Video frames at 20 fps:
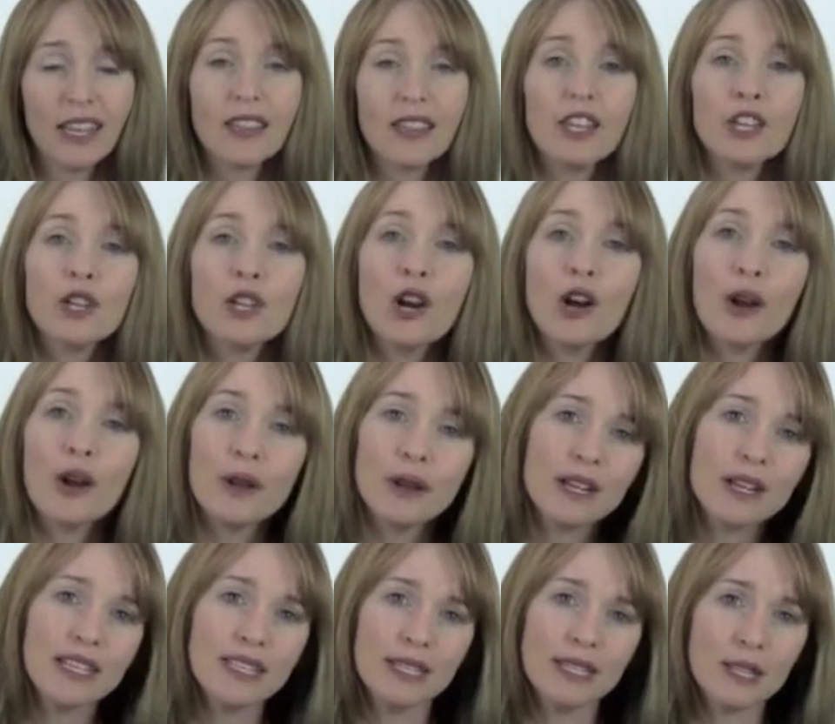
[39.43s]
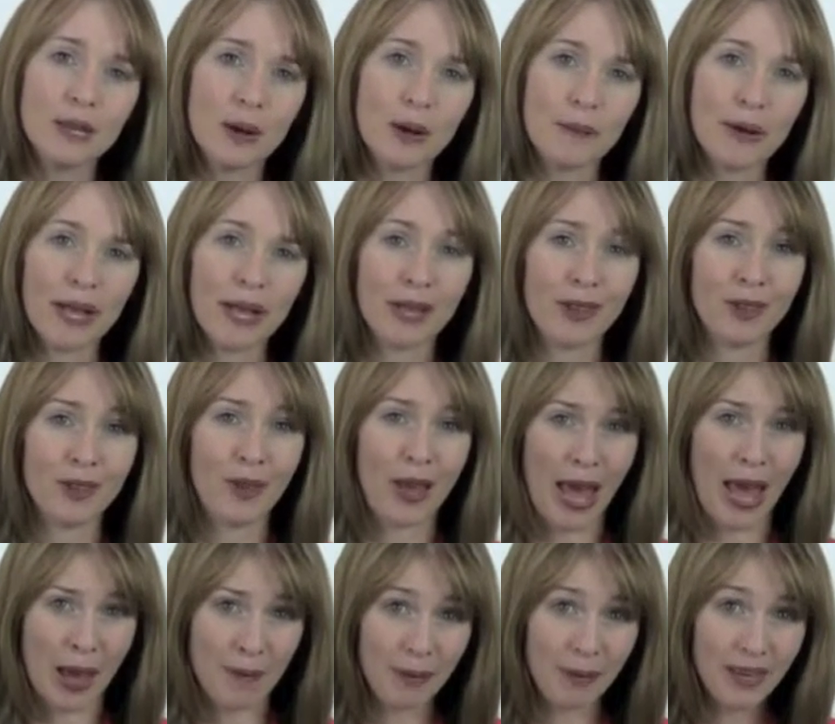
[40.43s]
that not only is it not making you
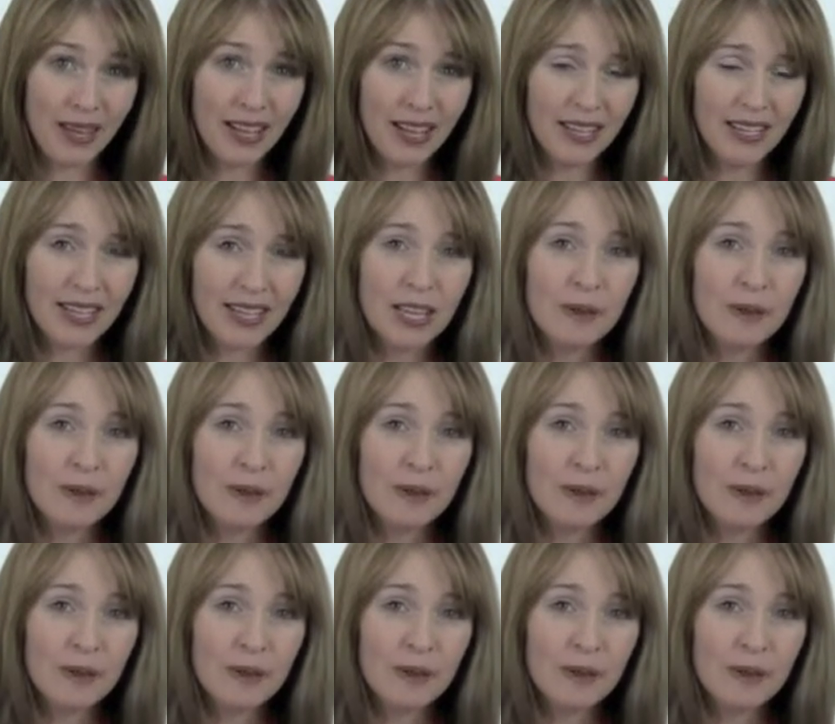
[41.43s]
happier,